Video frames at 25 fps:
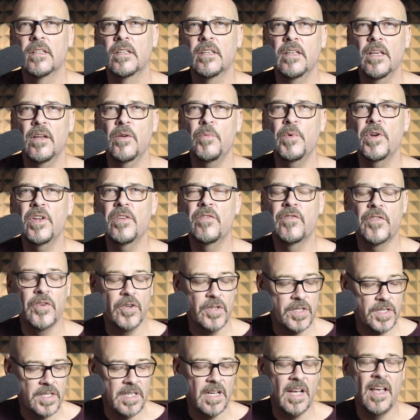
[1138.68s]
When you
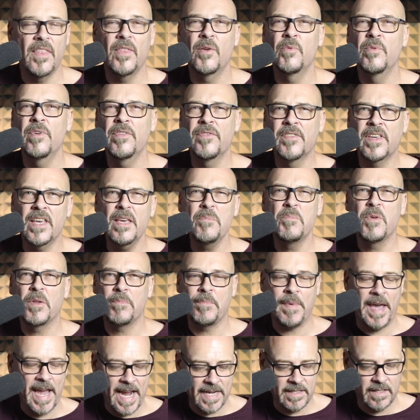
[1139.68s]
first start the riff, keep it
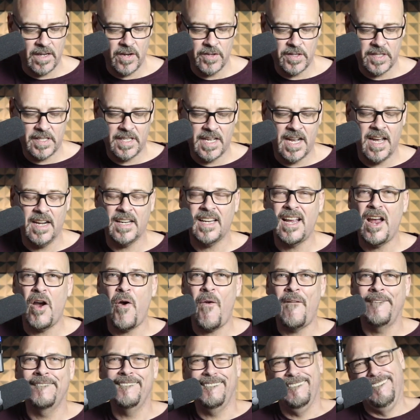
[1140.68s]
back. Don't start
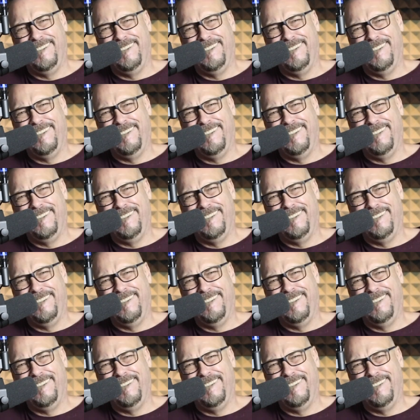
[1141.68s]
going.